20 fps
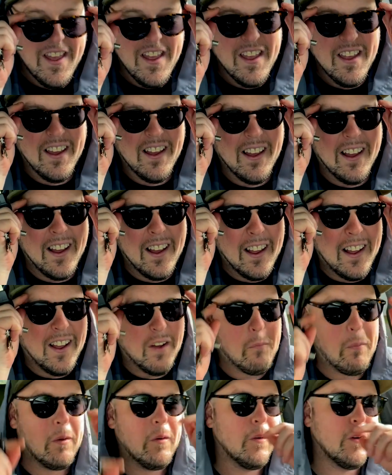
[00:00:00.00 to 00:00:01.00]

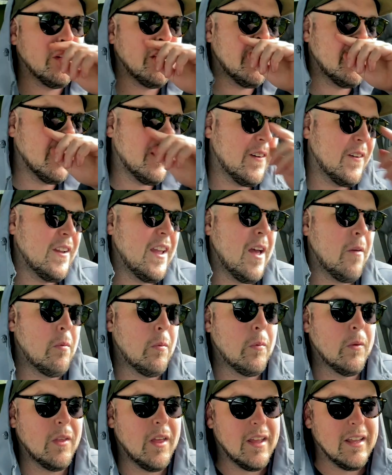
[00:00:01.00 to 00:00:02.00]
But really though, yeah, people
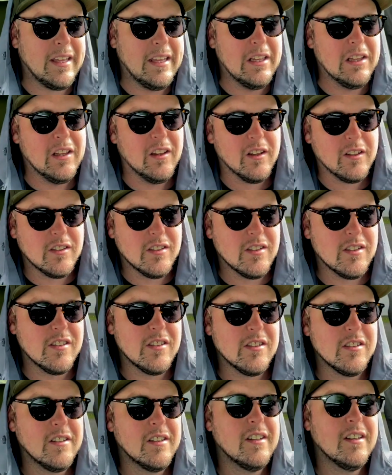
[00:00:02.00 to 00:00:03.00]
are like, he
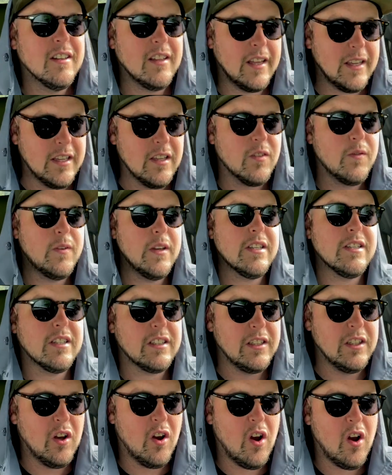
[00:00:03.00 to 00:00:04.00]
looks like he's
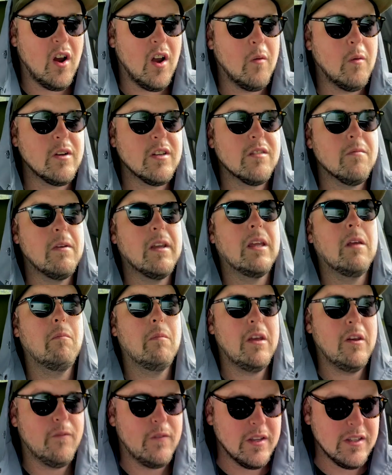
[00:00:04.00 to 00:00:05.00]
physically hot, which is making
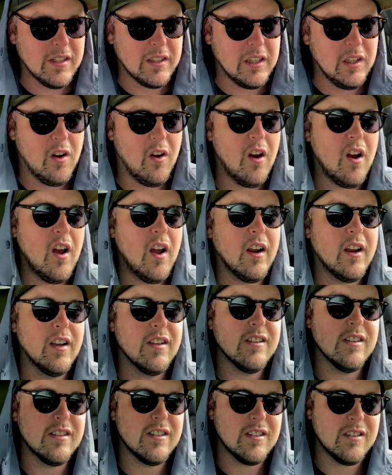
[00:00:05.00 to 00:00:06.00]
me physically hot because
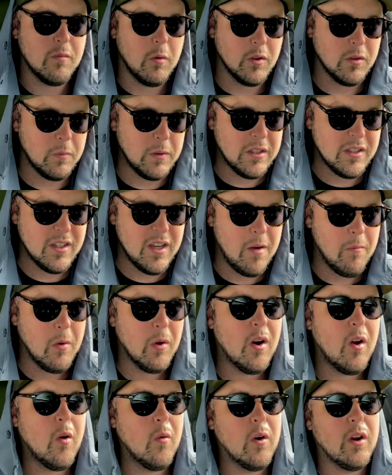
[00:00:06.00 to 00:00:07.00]
it's supposed to be summer
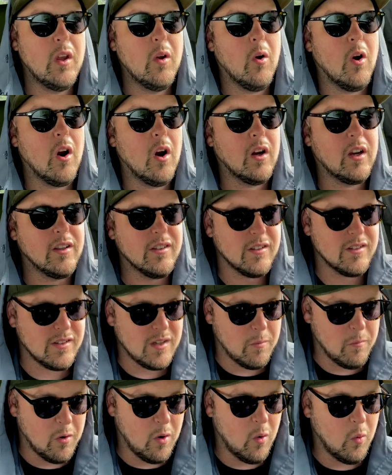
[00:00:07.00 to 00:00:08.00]
out where you are because it's
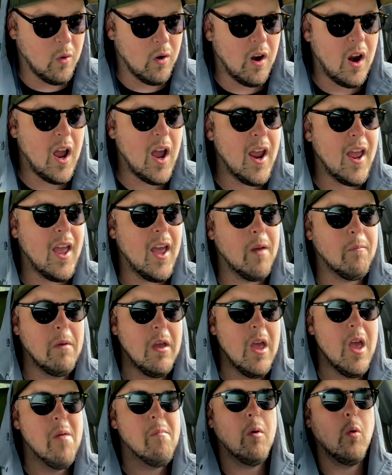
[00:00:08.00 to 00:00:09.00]
summer out where I am.
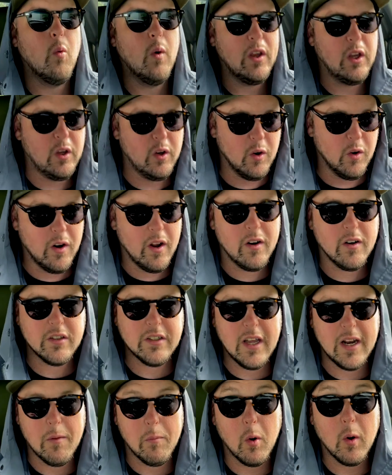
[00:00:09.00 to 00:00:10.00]
But what you don't
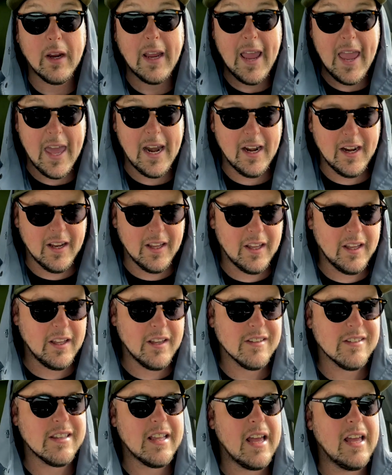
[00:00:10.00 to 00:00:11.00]
understand about Canada
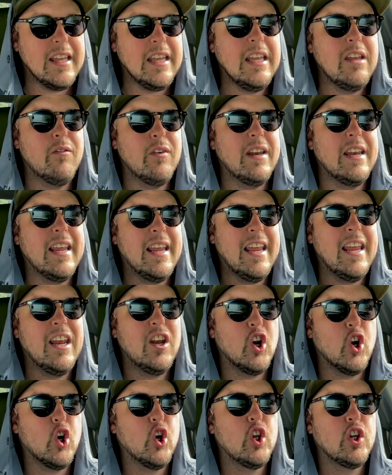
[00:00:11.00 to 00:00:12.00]
is that even in
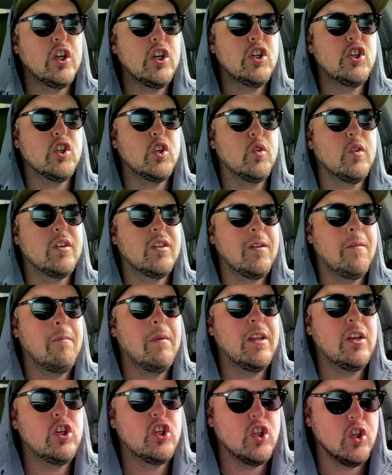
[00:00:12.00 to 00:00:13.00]
early June to
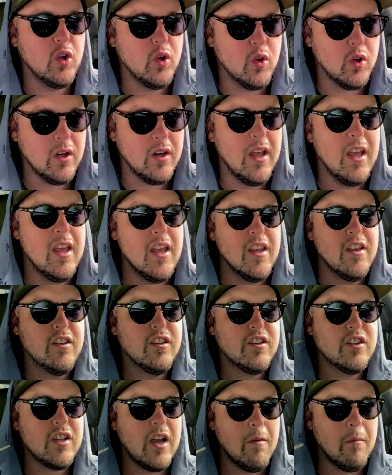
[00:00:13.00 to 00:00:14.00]
mid-June,
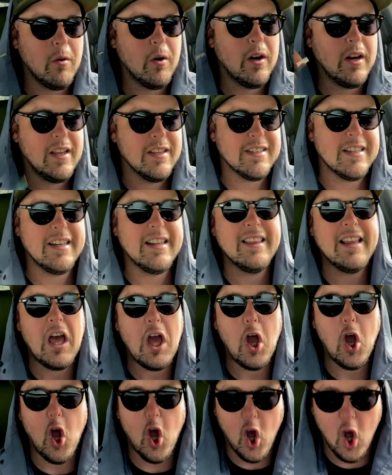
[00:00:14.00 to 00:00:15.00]
summer isn't that
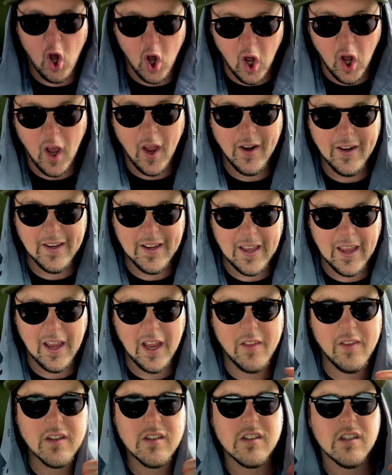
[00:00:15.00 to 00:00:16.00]
hot yet. And
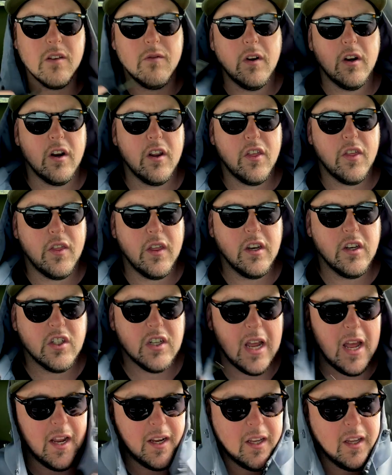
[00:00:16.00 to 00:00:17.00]
this is a very thin
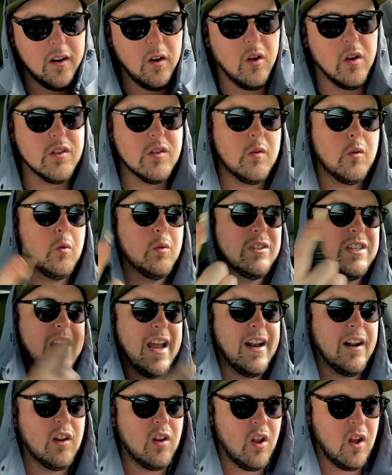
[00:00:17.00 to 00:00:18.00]
jacket. Also, it was 9
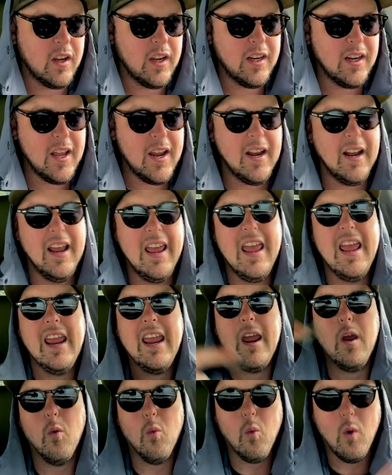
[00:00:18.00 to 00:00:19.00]
o'clock at night.
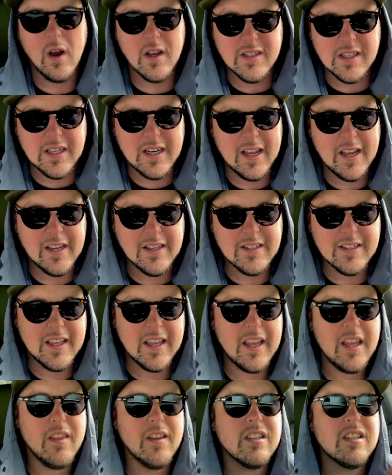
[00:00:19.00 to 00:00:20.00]
It was a nice
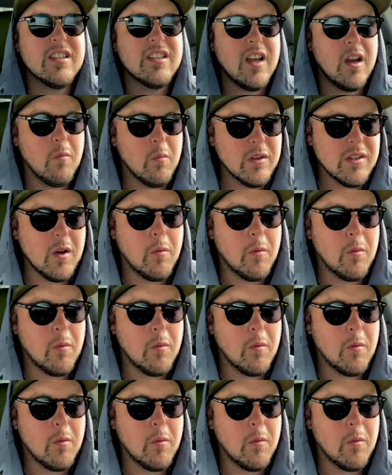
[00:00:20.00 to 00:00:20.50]
day. The sun was out,